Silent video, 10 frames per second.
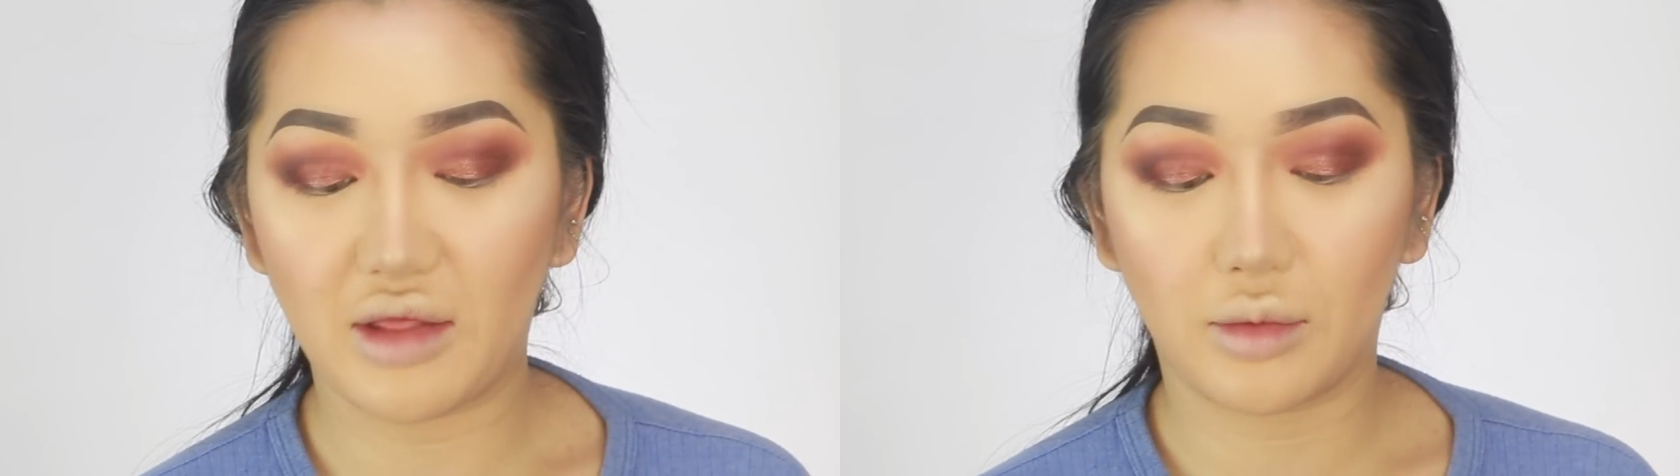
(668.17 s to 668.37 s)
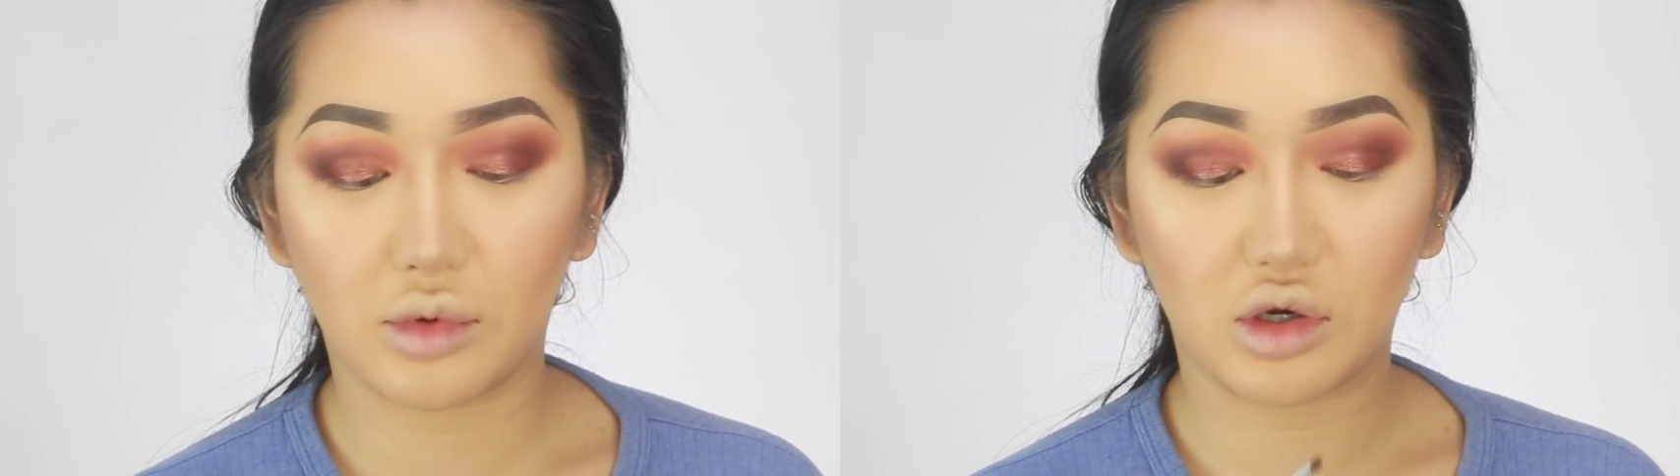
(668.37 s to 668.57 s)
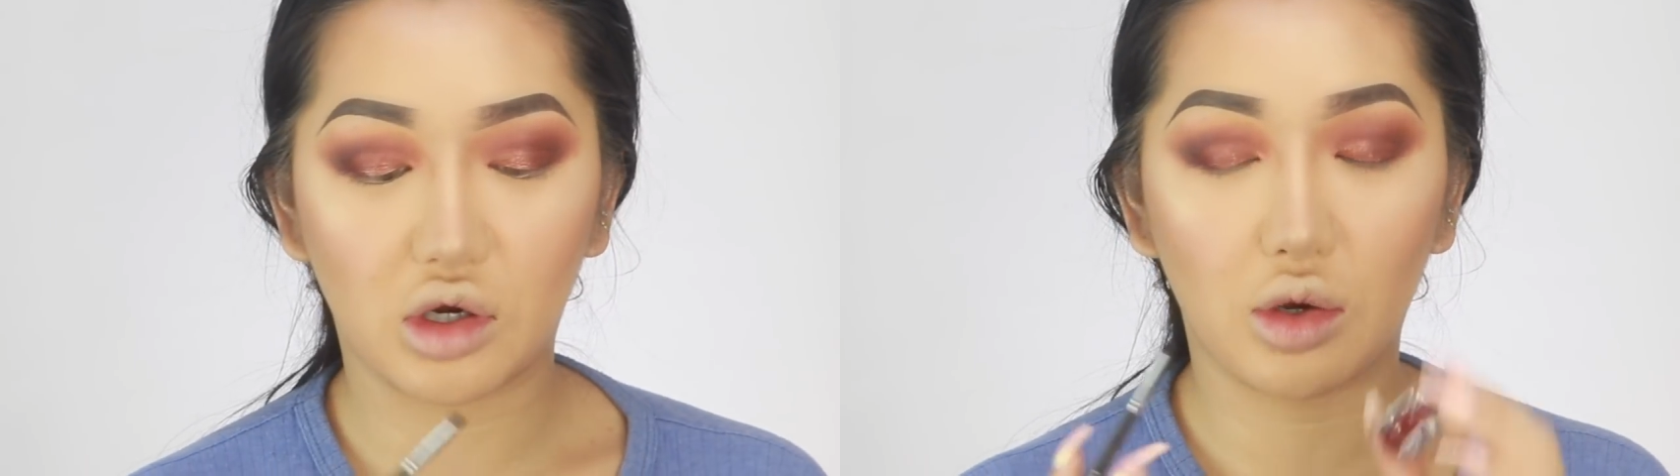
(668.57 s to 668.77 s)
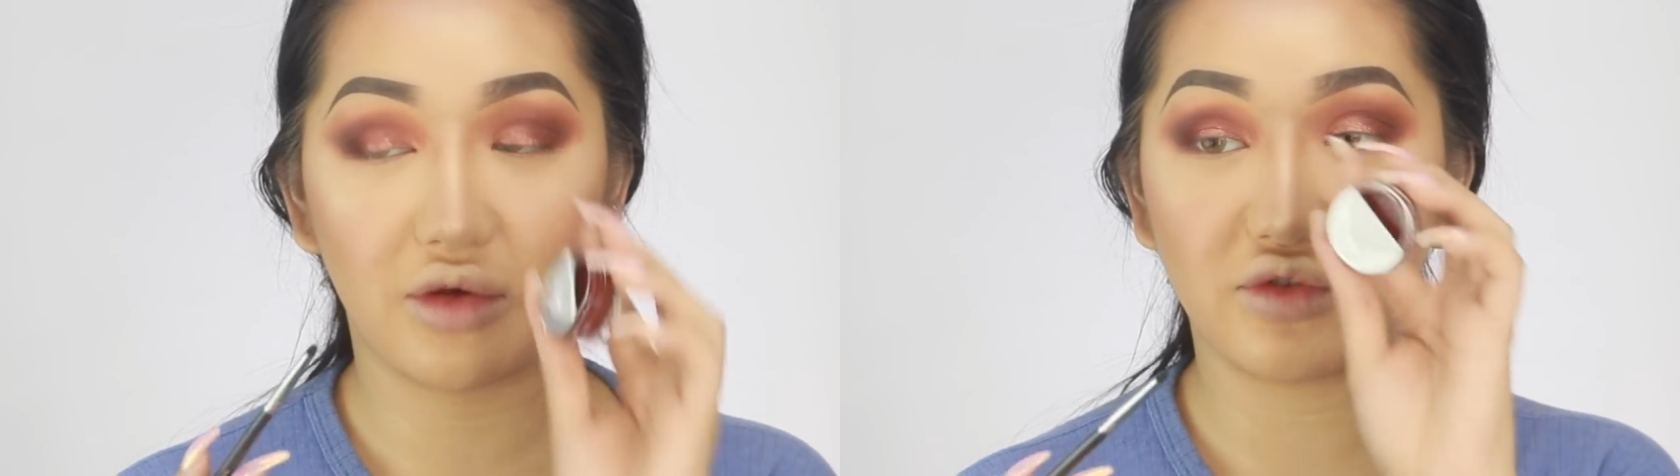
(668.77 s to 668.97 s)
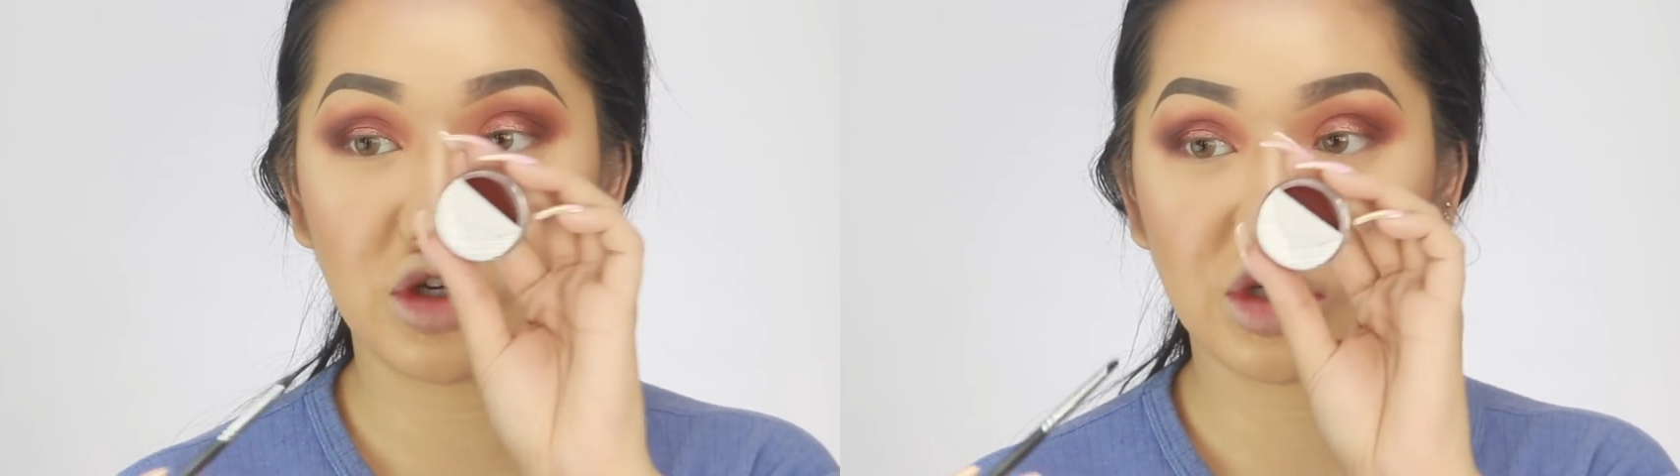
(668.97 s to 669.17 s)
And I'm gonna go
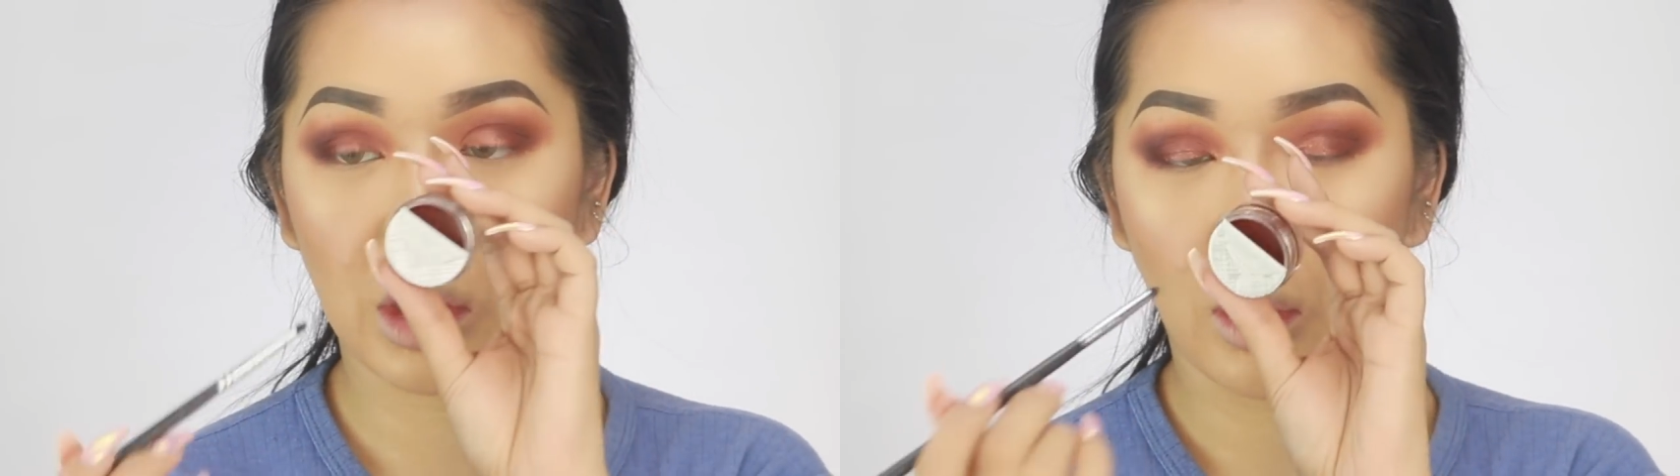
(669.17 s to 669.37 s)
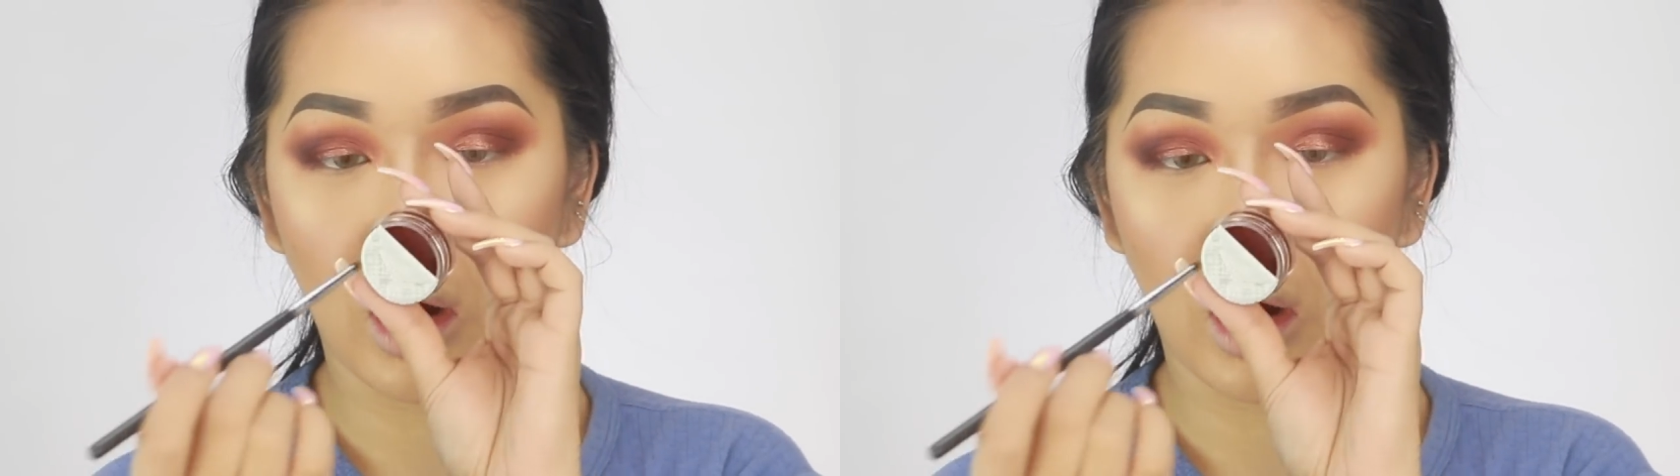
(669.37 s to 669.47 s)
in the gel